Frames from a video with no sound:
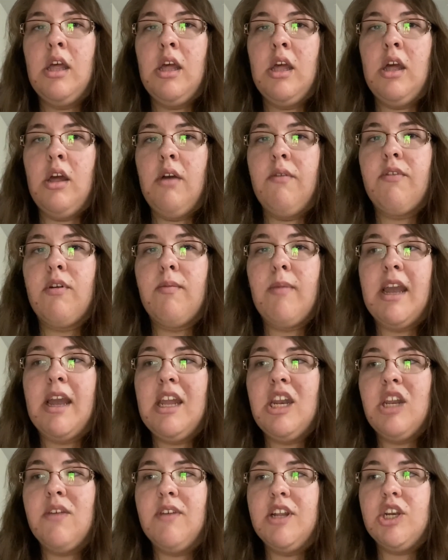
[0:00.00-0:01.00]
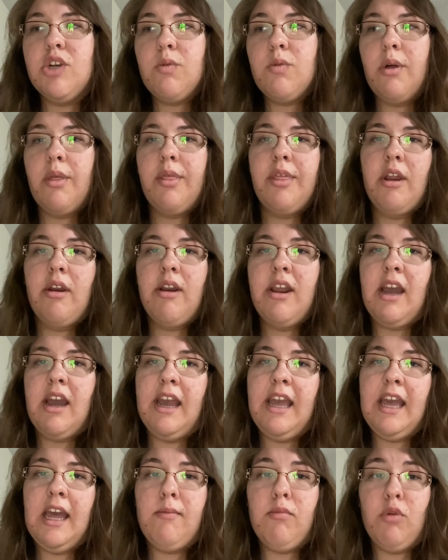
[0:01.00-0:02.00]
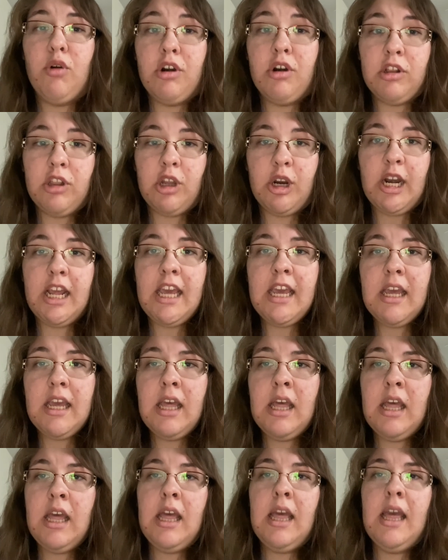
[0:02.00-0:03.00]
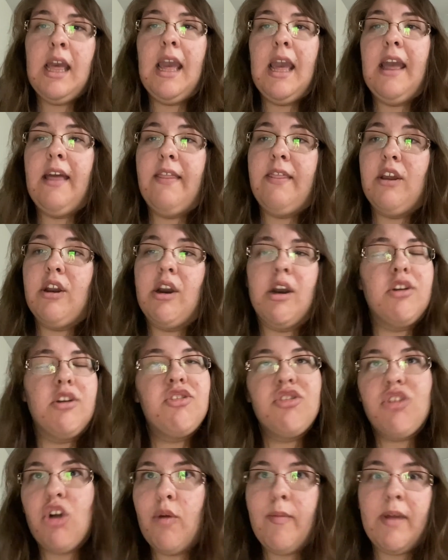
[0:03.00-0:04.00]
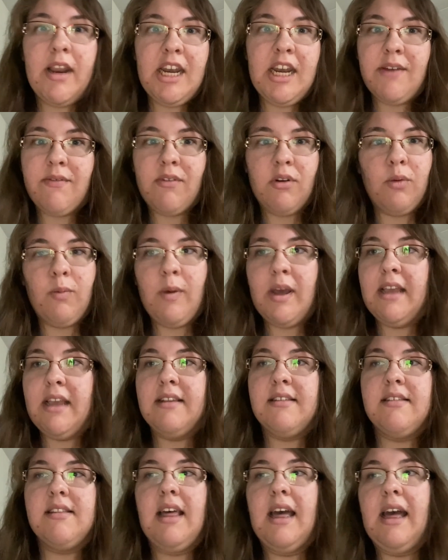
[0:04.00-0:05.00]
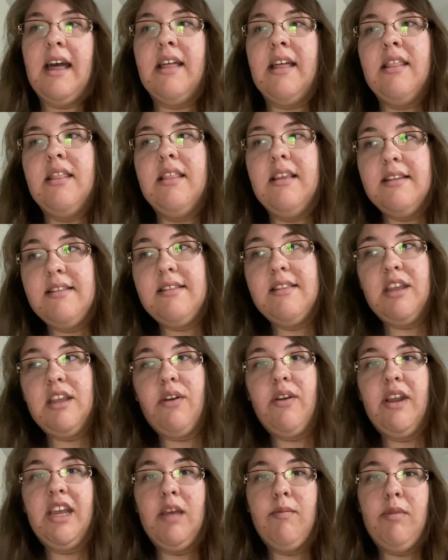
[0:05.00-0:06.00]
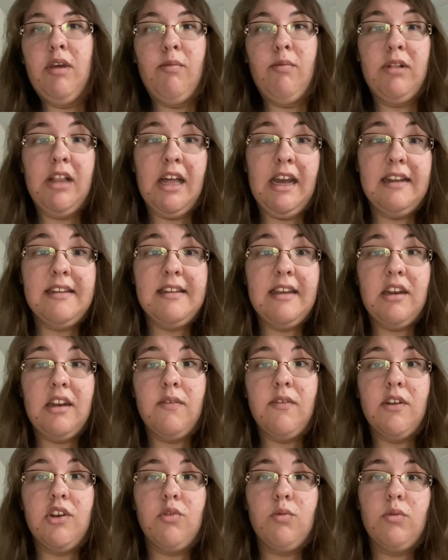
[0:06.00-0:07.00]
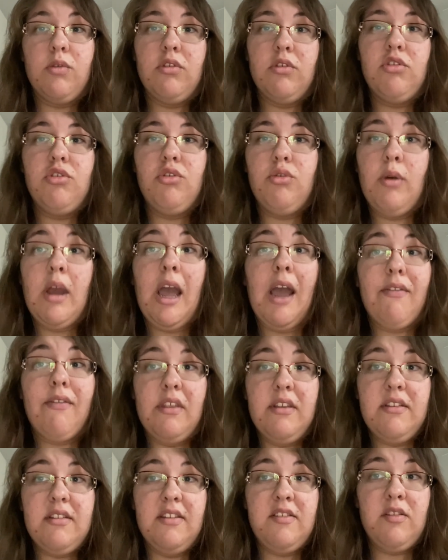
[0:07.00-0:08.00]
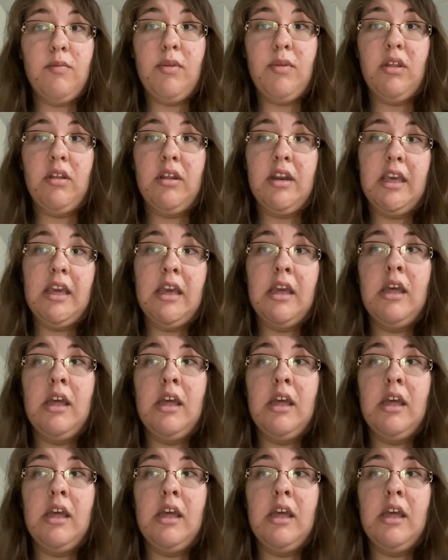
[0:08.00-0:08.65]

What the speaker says: For my individual theory, I had motor learning, and there are so many different ways that this theory can be applied to individuals who have this disability.